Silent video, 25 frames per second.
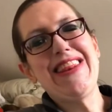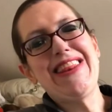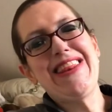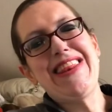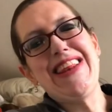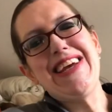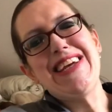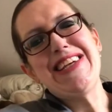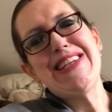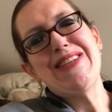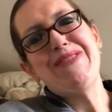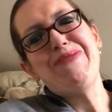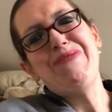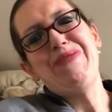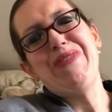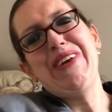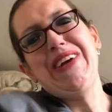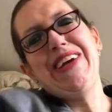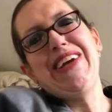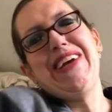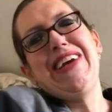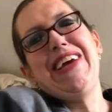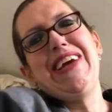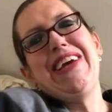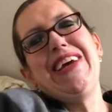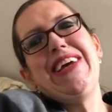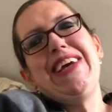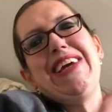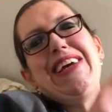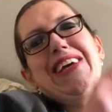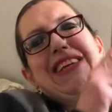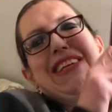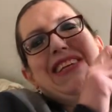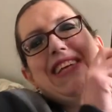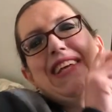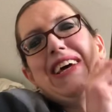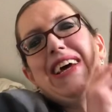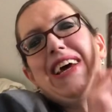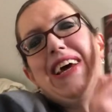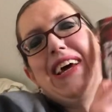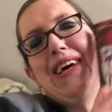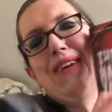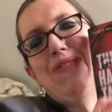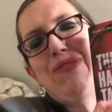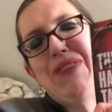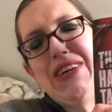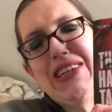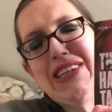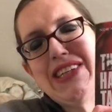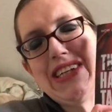This book is The
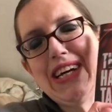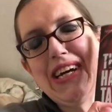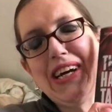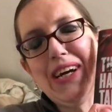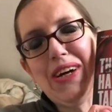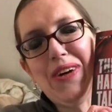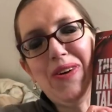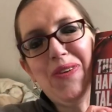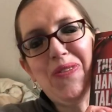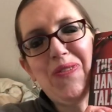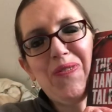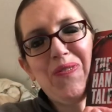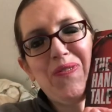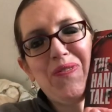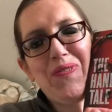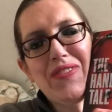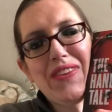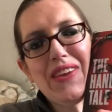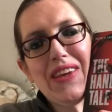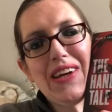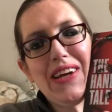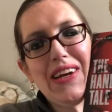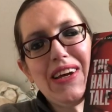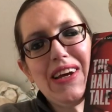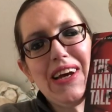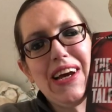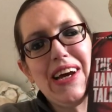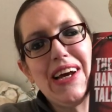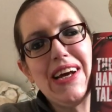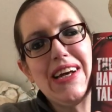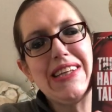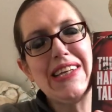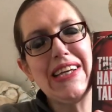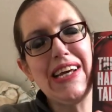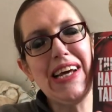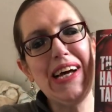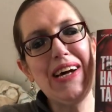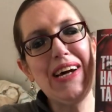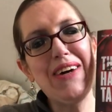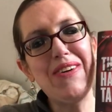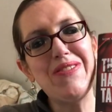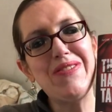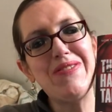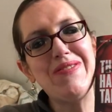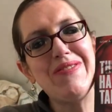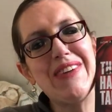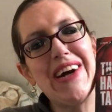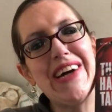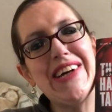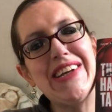Handmaid's Tale. Now,
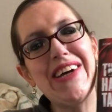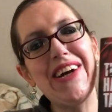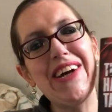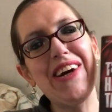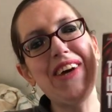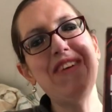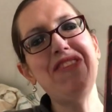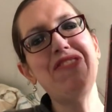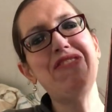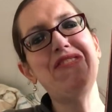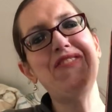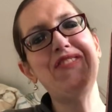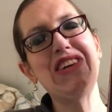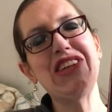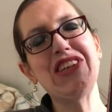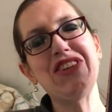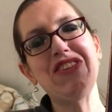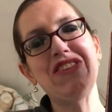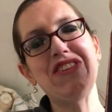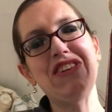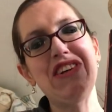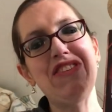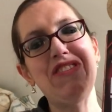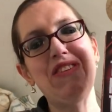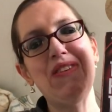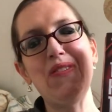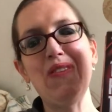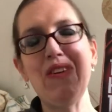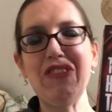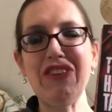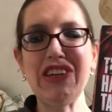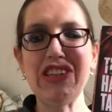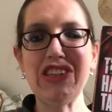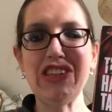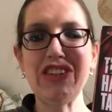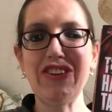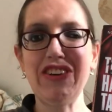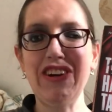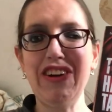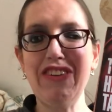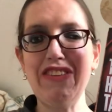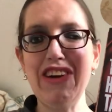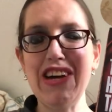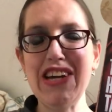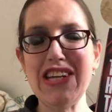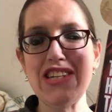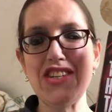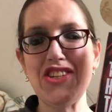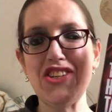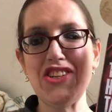I know from what Victoria
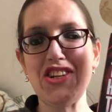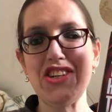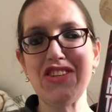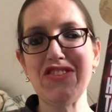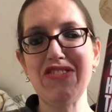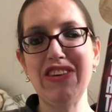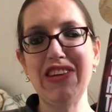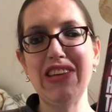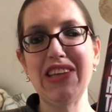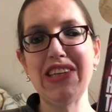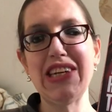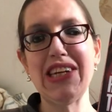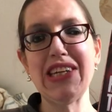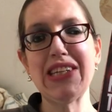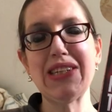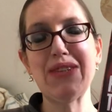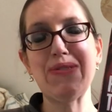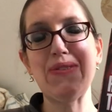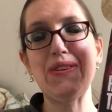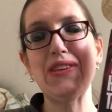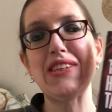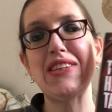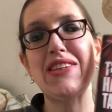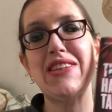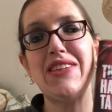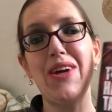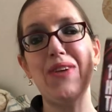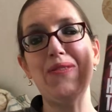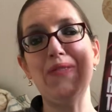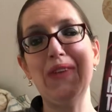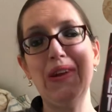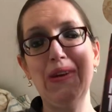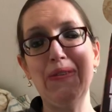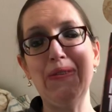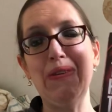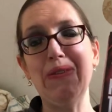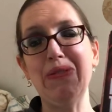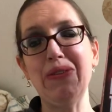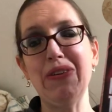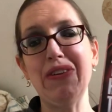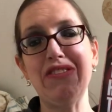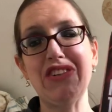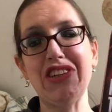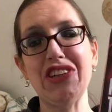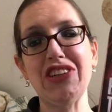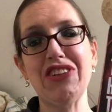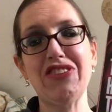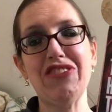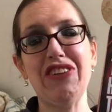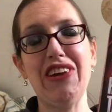read, has just read The Testament. So many people have
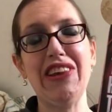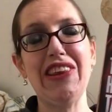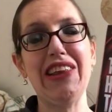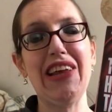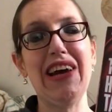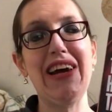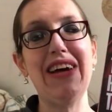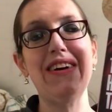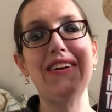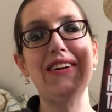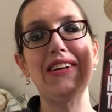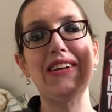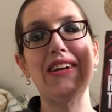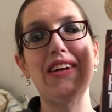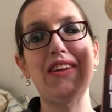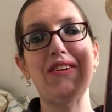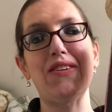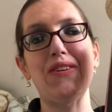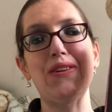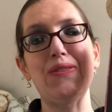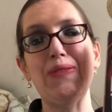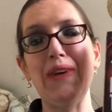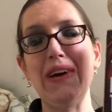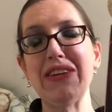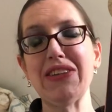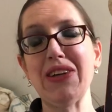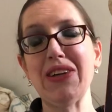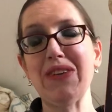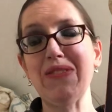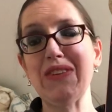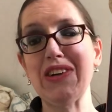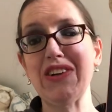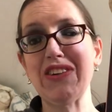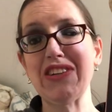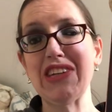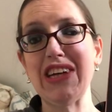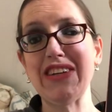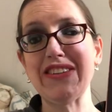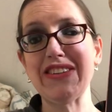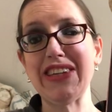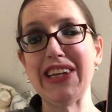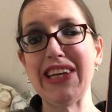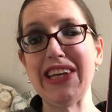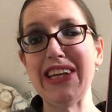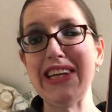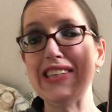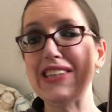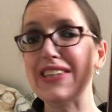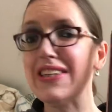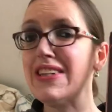just read that. And I thought, about time I got down to
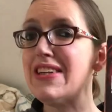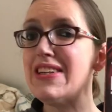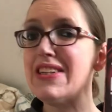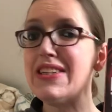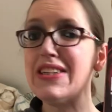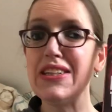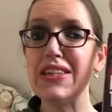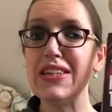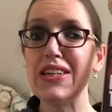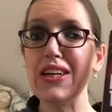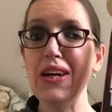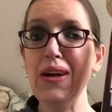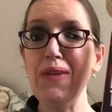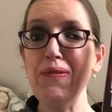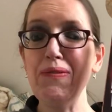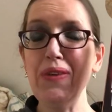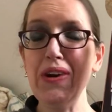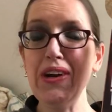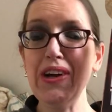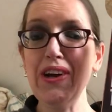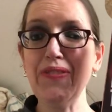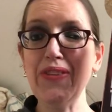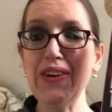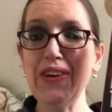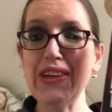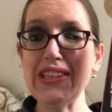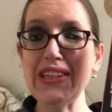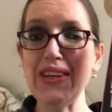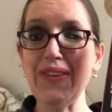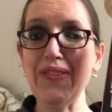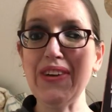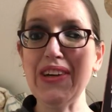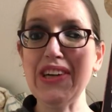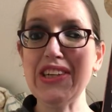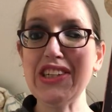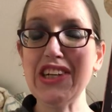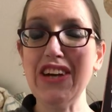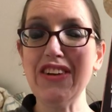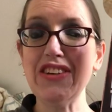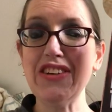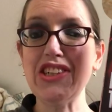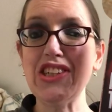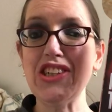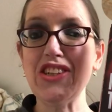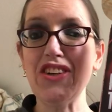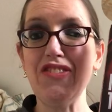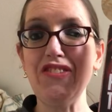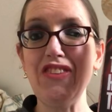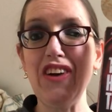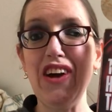this. Book I picked up in a charity
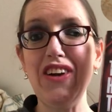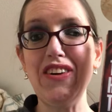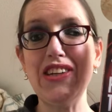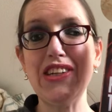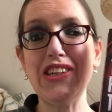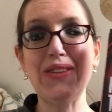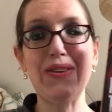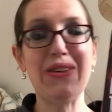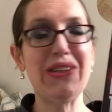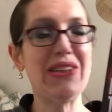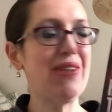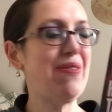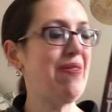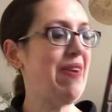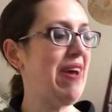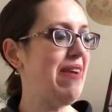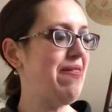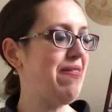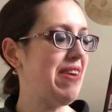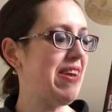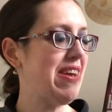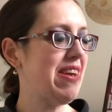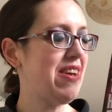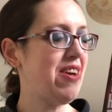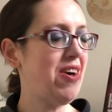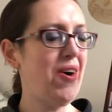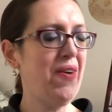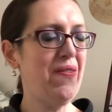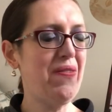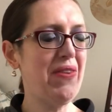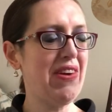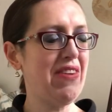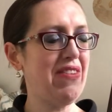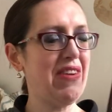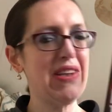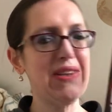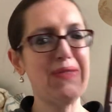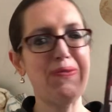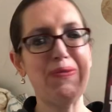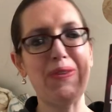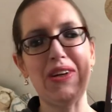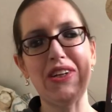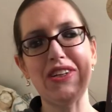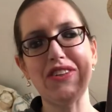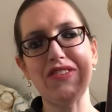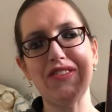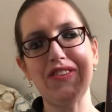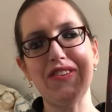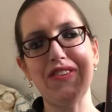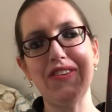shop, only 20p, but the copy of it's
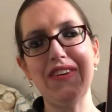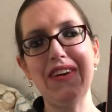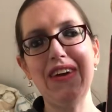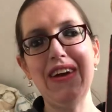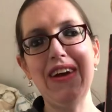beautiful.